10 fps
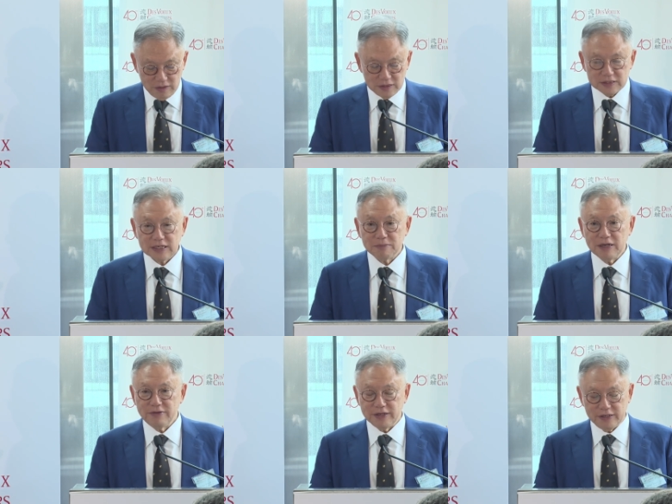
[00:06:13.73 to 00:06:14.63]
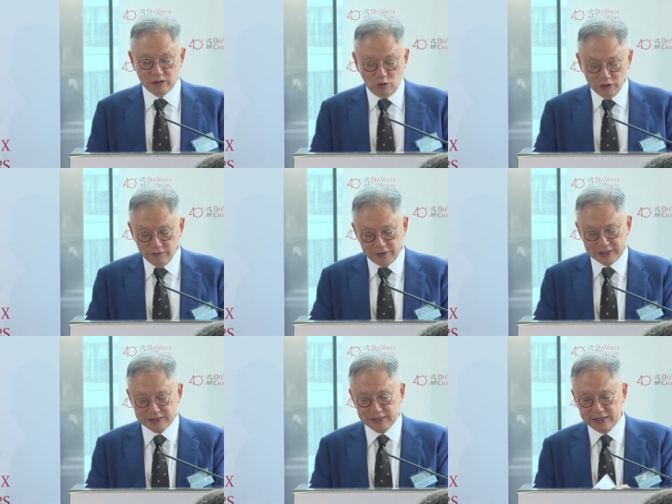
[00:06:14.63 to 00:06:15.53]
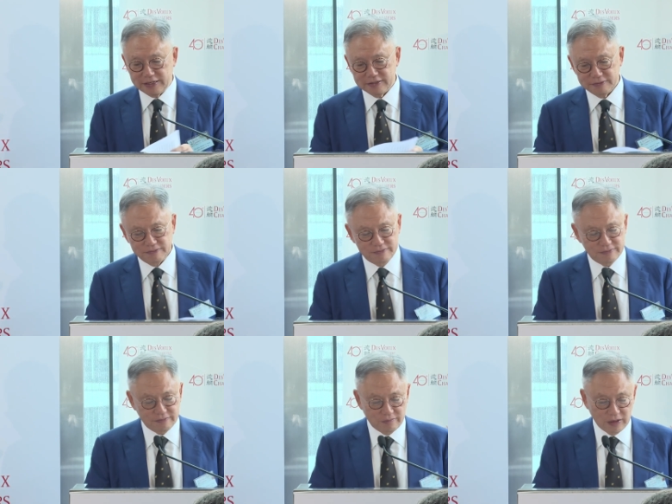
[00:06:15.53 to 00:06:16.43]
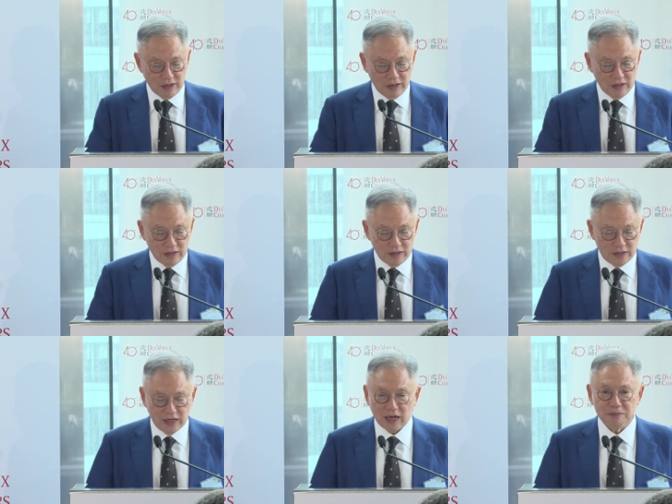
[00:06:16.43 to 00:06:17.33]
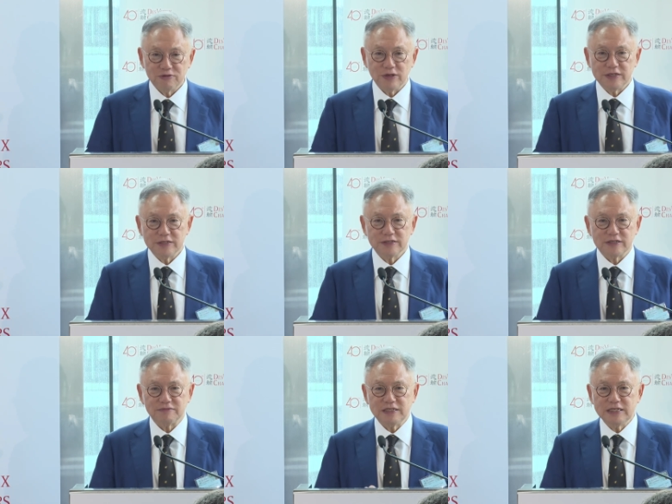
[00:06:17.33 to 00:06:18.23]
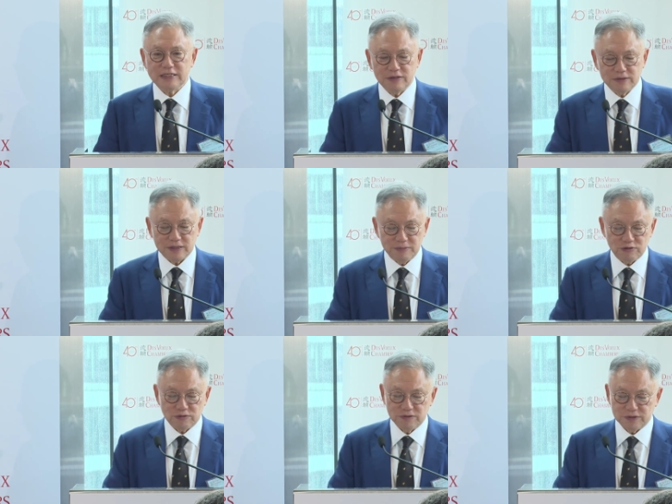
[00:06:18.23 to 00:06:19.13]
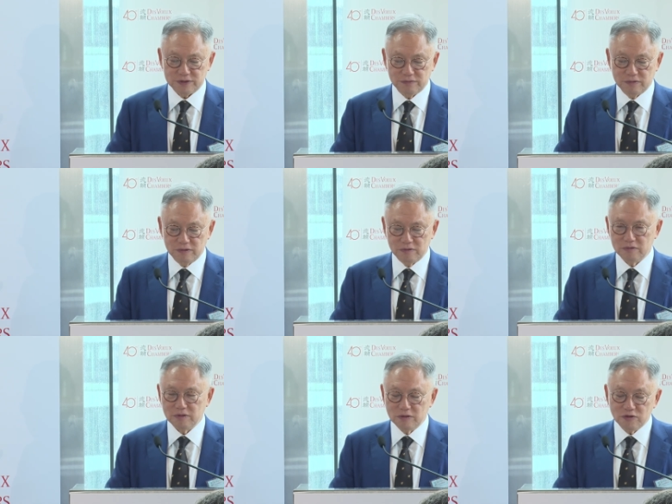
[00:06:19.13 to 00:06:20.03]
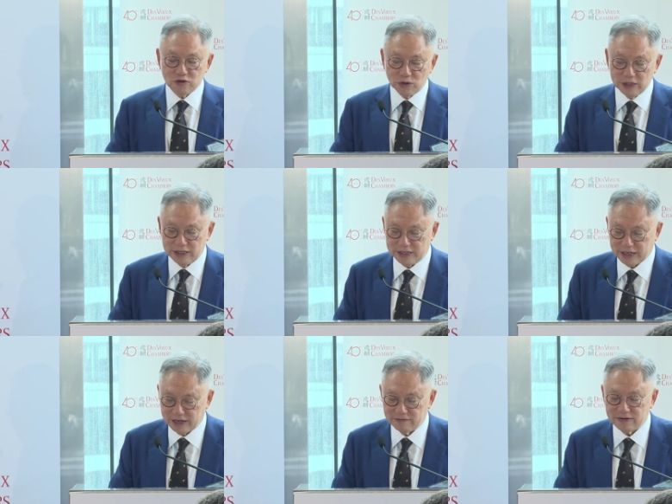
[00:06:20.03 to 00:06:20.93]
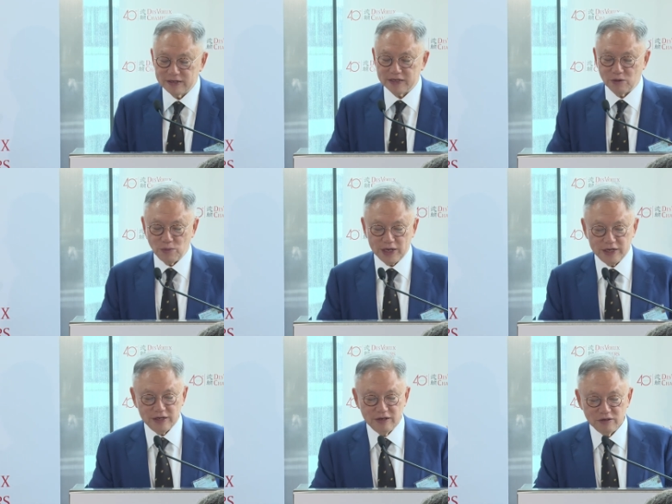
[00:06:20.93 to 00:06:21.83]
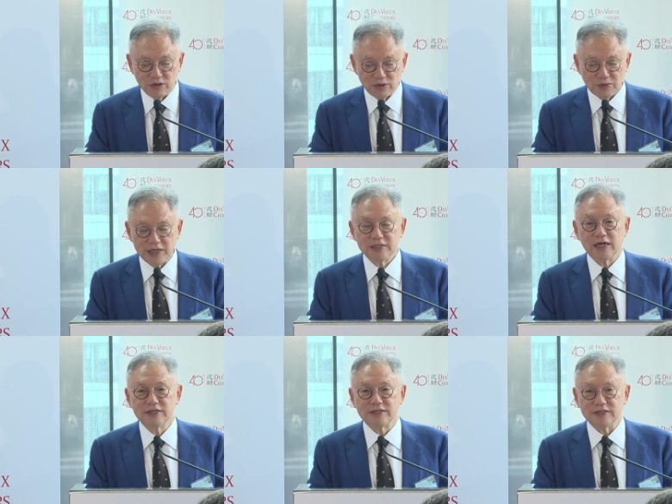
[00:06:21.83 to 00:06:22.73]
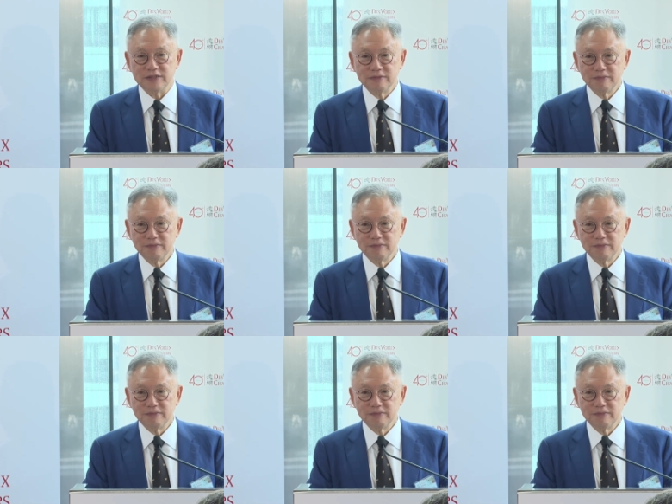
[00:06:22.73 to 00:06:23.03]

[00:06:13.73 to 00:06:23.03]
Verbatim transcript: Some might think all the facts are there, the arbitrators have detailed submissions, surely they can find their way to the right answer.